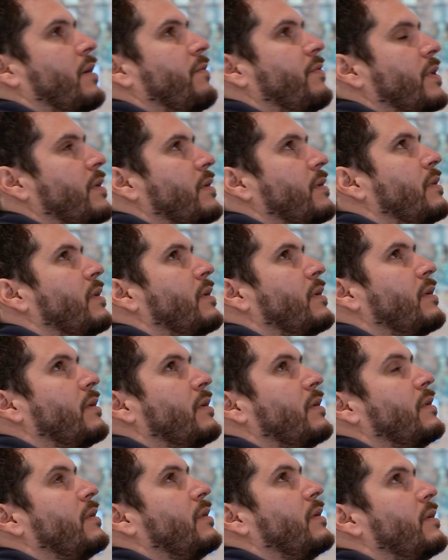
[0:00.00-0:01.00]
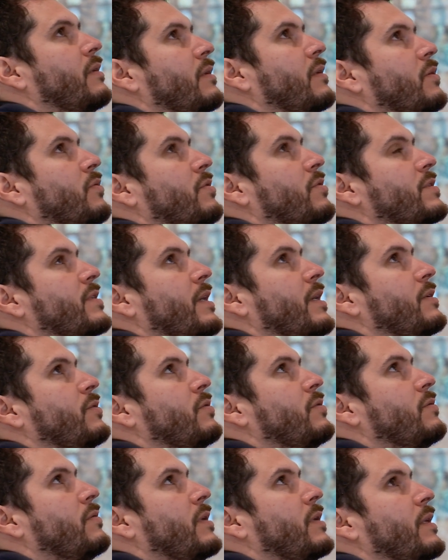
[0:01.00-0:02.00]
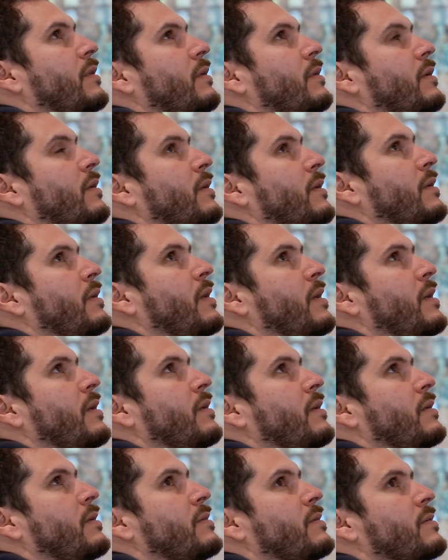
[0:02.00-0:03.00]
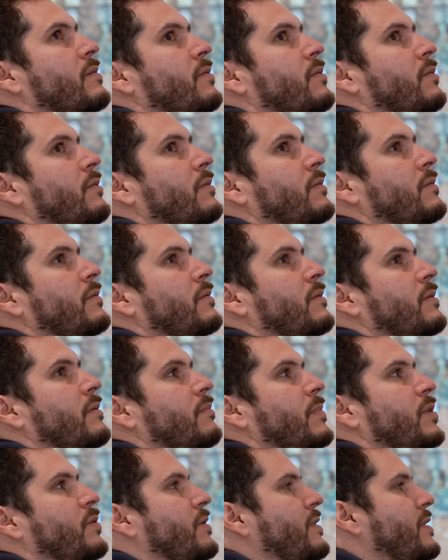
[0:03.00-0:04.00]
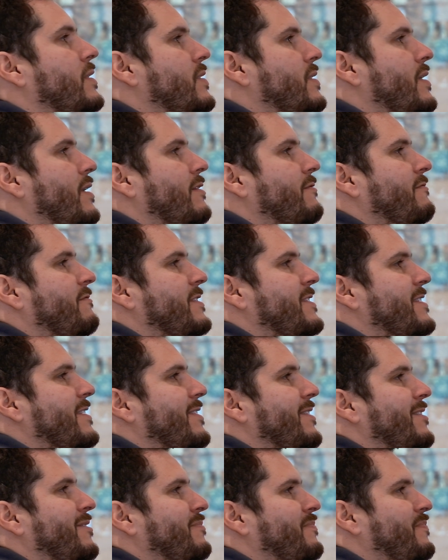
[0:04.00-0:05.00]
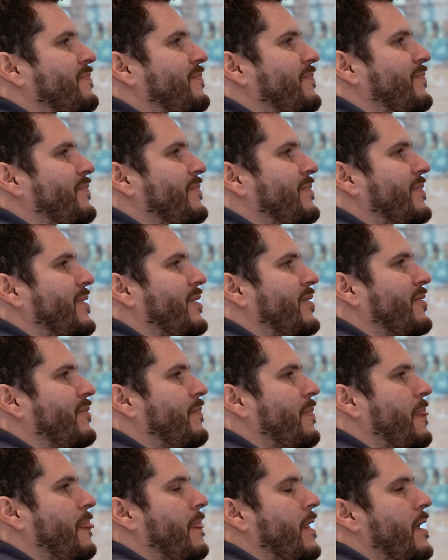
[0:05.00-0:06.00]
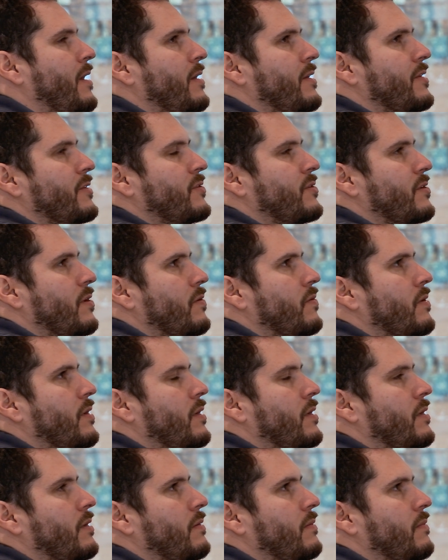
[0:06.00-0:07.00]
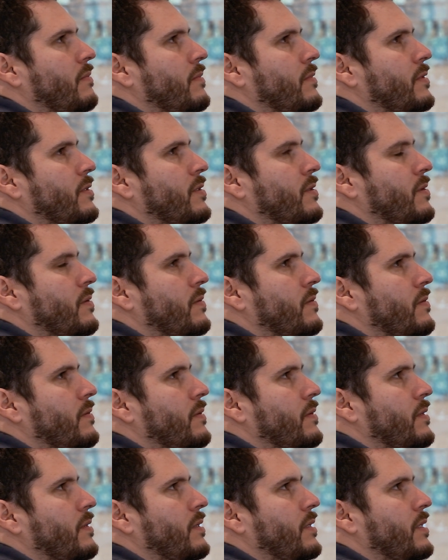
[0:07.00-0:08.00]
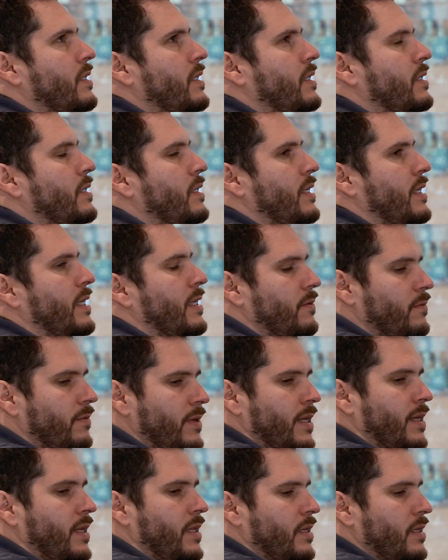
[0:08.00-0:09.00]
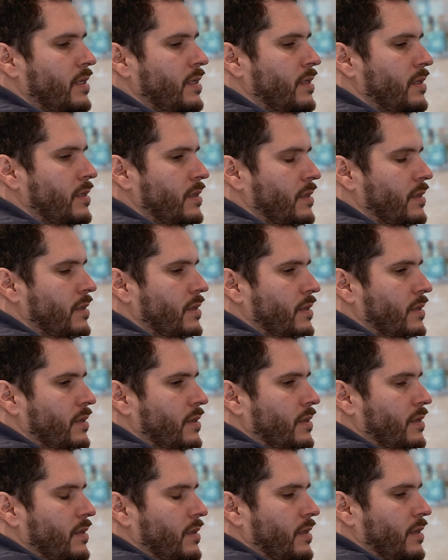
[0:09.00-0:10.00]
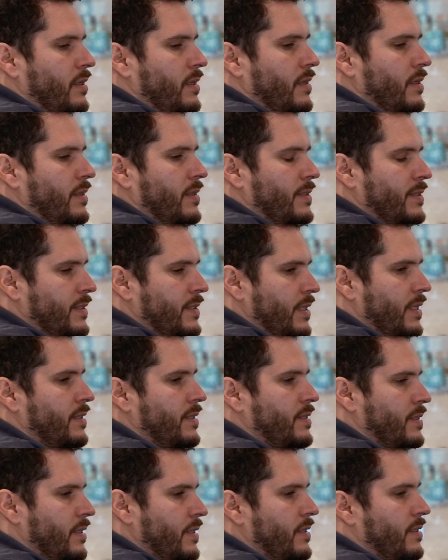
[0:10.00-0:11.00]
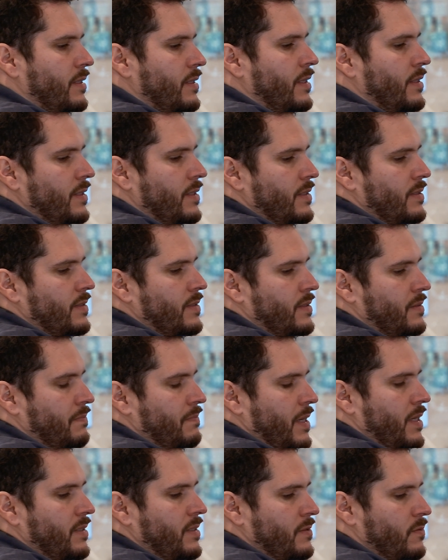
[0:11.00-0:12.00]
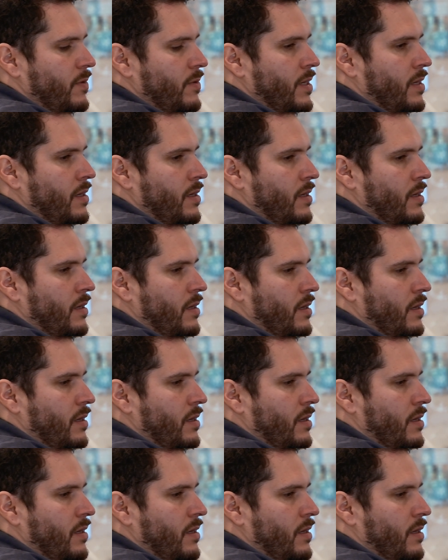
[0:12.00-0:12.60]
of the course I do at the AA is called Between Digital and Physical, So it really sits in this space where